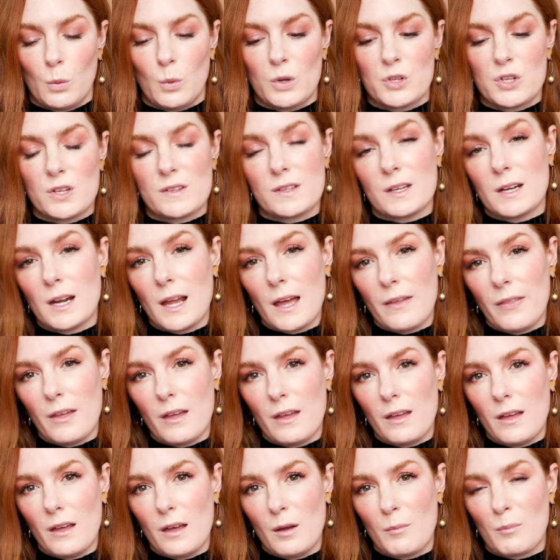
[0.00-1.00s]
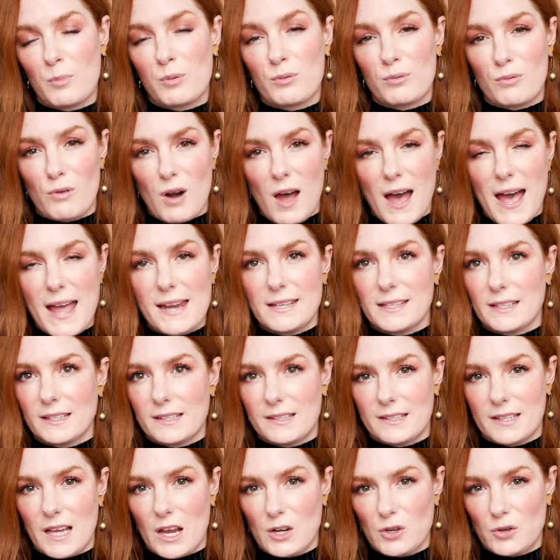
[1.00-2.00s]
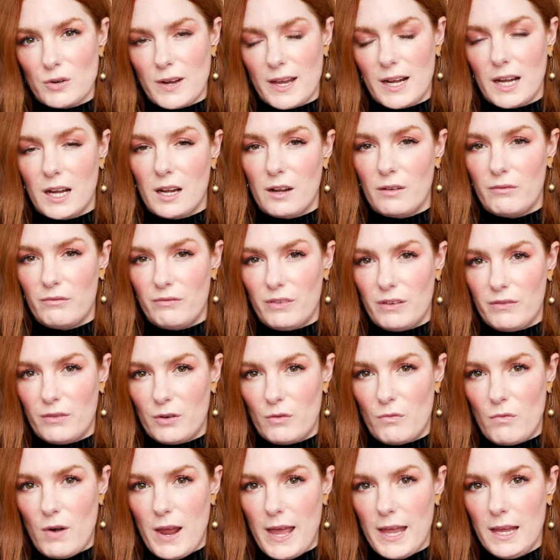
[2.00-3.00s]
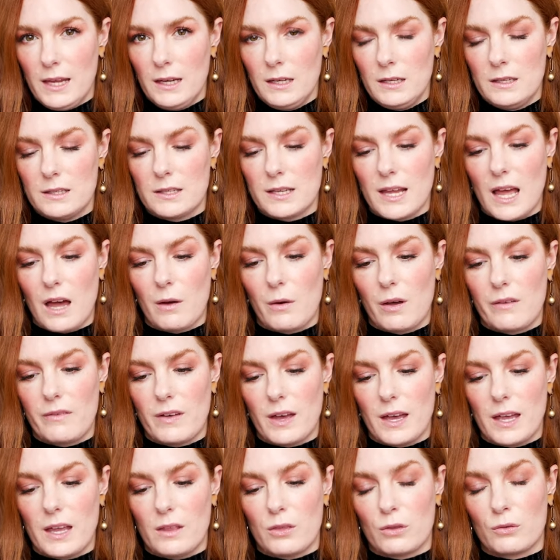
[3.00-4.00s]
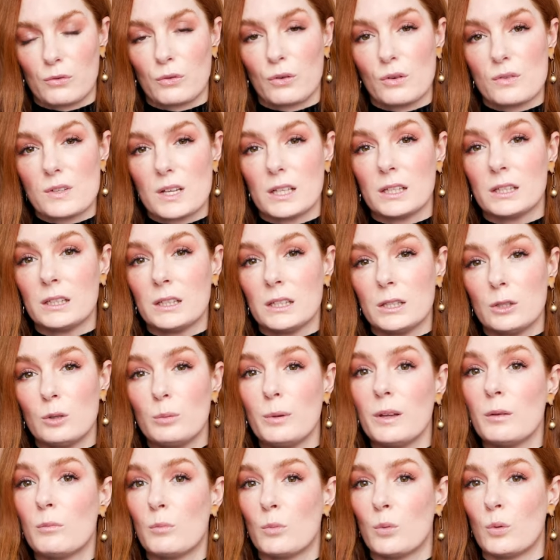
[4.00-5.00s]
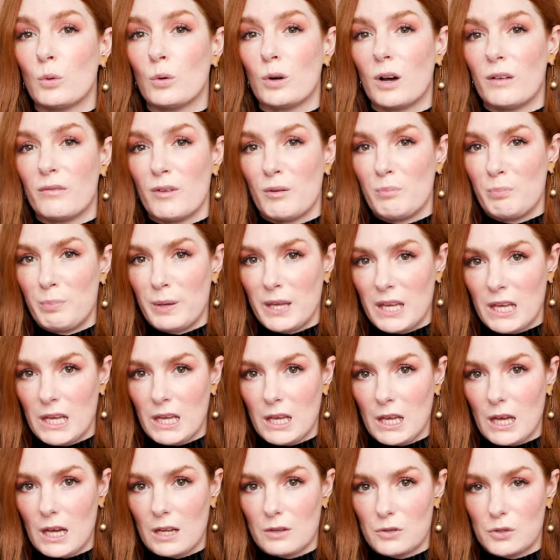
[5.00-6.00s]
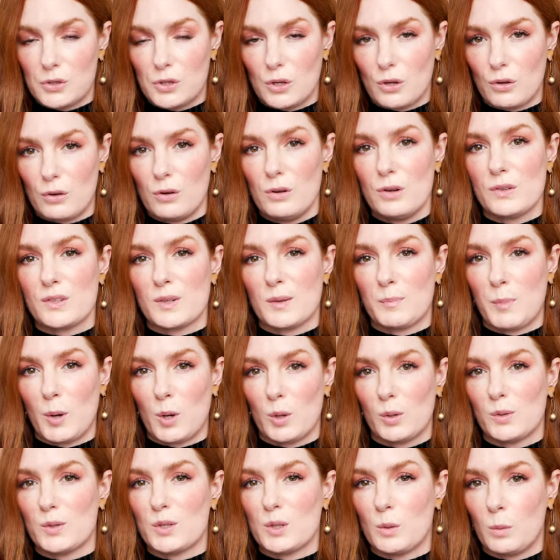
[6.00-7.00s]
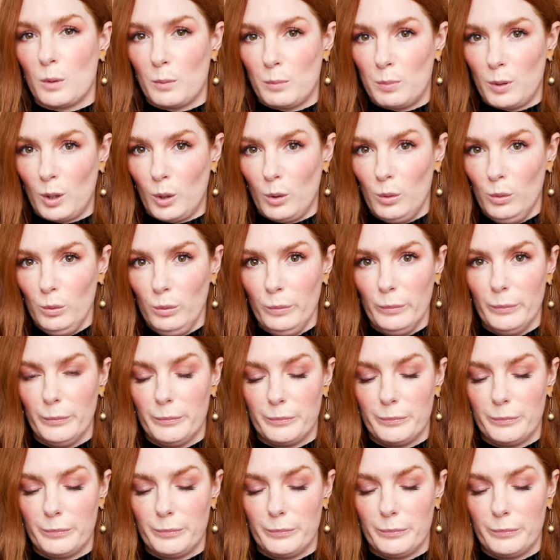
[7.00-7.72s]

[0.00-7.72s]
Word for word: which is another bright, saturated and vivid red. However, it throws a little bit more of a pink undertone as opposed to a blue.